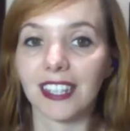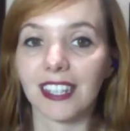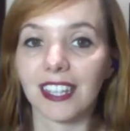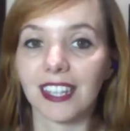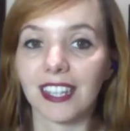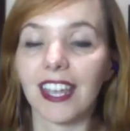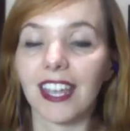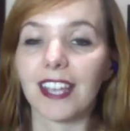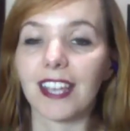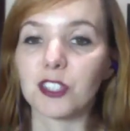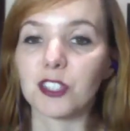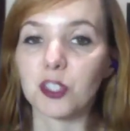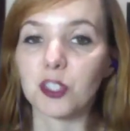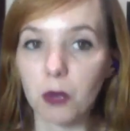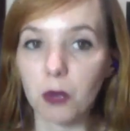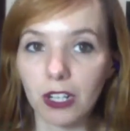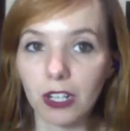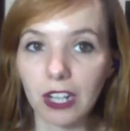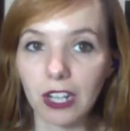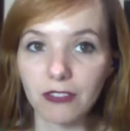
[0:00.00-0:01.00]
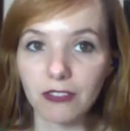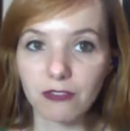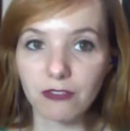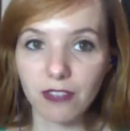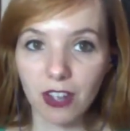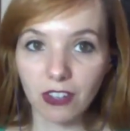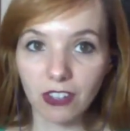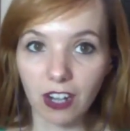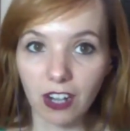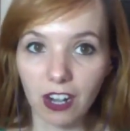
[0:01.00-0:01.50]
has sworn off of
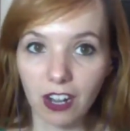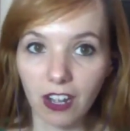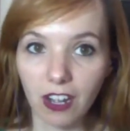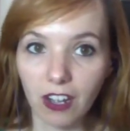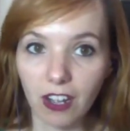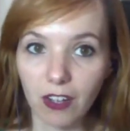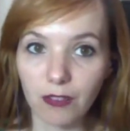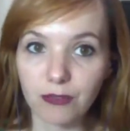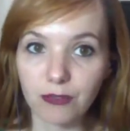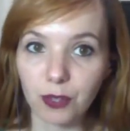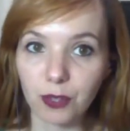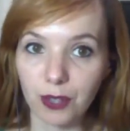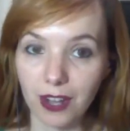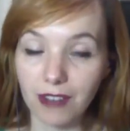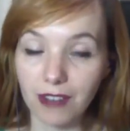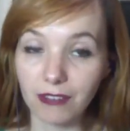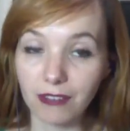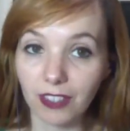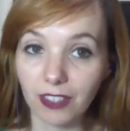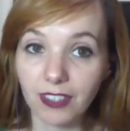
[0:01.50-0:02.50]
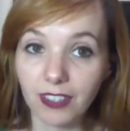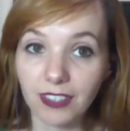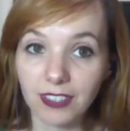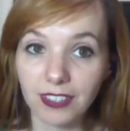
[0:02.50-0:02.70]
alcohol forever,